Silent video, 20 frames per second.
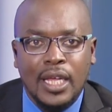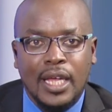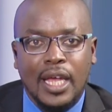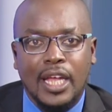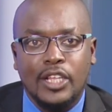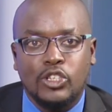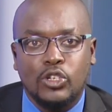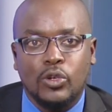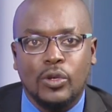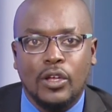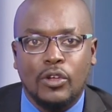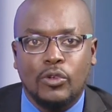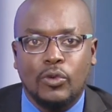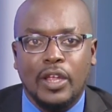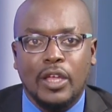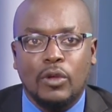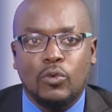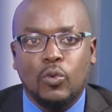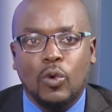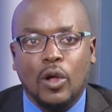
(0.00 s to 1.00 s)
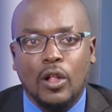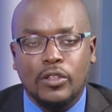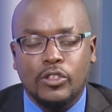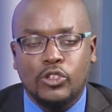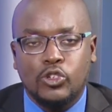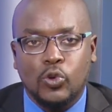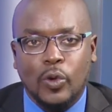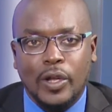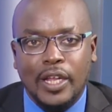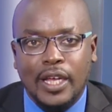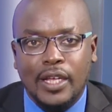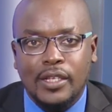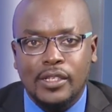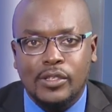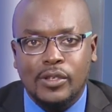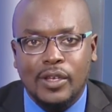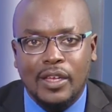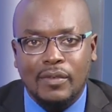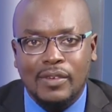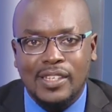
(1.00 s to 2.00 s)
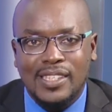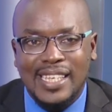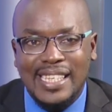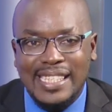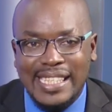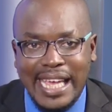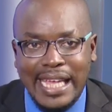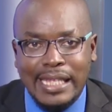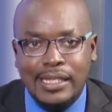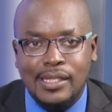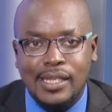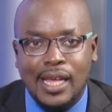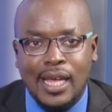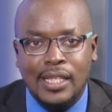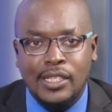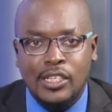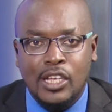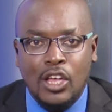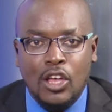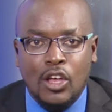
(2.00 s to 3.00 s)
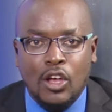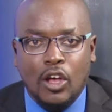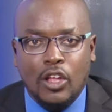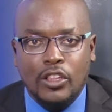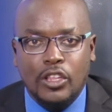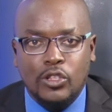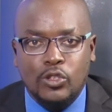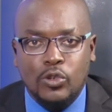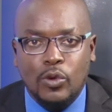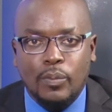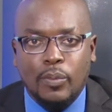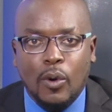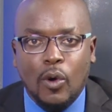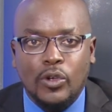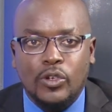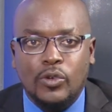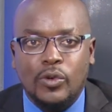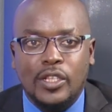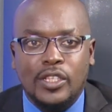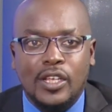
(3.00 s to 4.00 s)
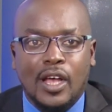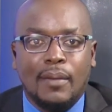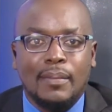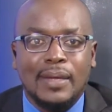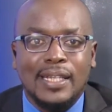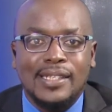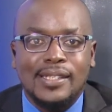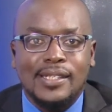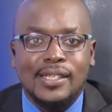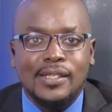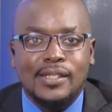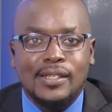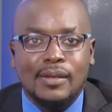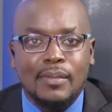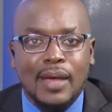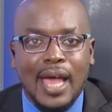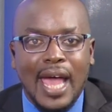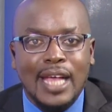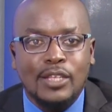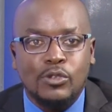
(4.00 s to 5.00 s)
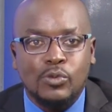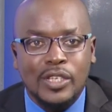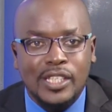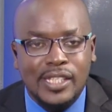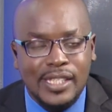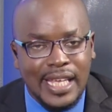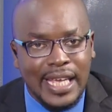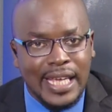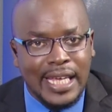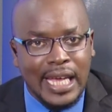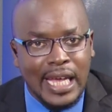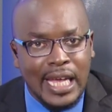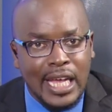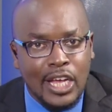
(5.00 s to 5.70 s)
at Sugar Creek Wealth, joining us to give us his insights on the two-pot retirement system as we seek